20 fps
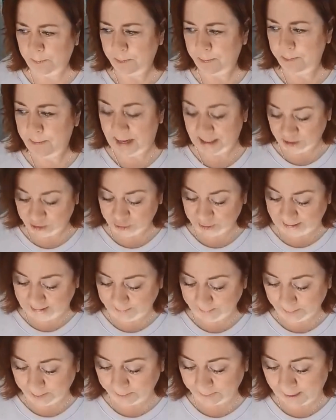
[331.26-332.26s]
measuring.
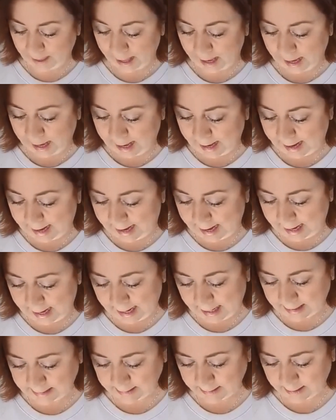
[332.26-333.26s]

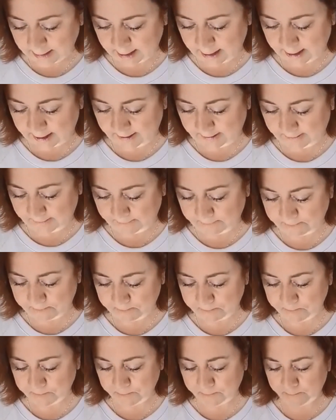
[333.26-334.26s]
And
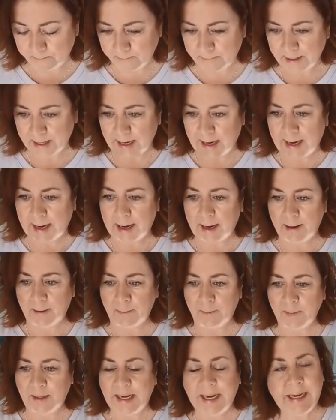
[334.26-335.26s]

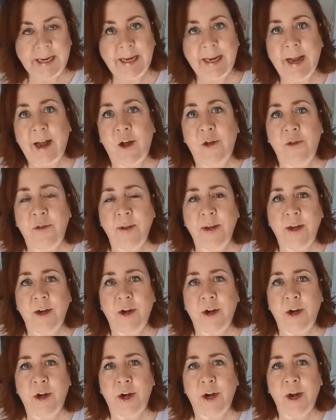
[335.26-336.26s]
I'm eating
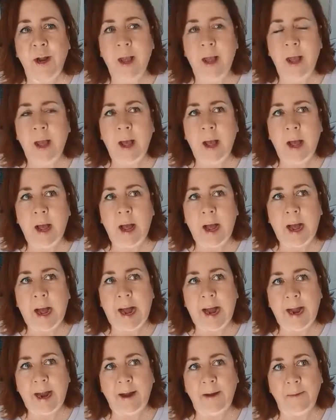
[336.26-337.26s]
healthier.
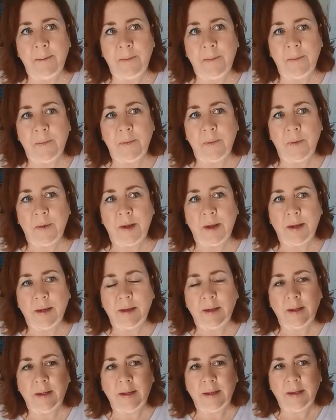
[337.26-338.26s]
I'm
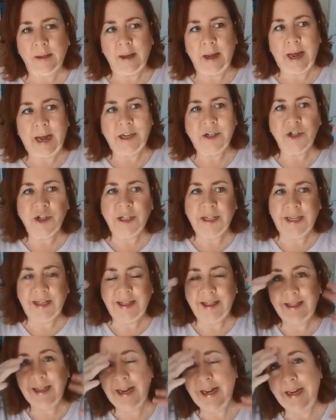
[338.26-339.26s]
actually
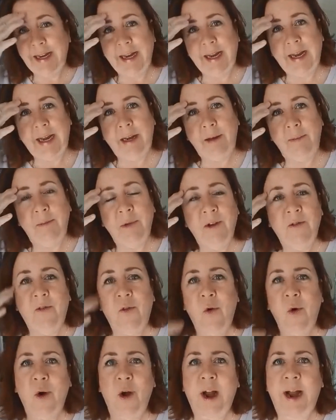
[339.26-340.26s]
thinking
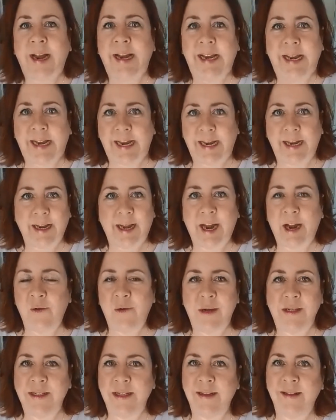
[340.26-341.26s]
before I eat. I
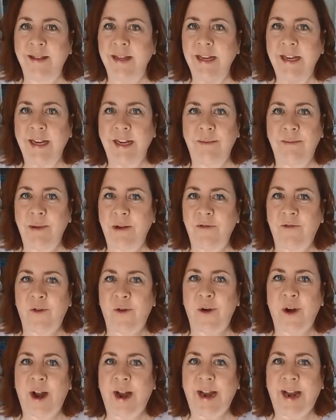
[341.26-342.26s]
wasn't thinking before
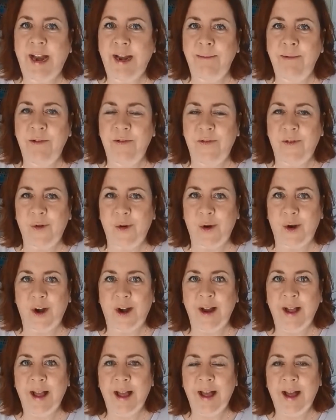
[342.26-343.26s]
I ate before.
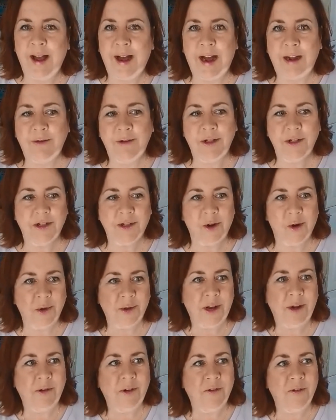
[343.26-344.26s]
I would just go in
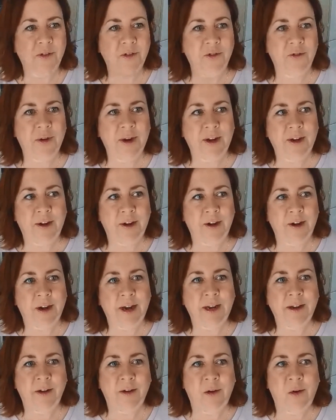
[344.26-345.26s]
that refrigerator
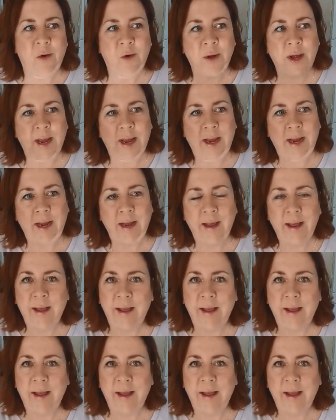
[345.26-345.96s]
and go, okay,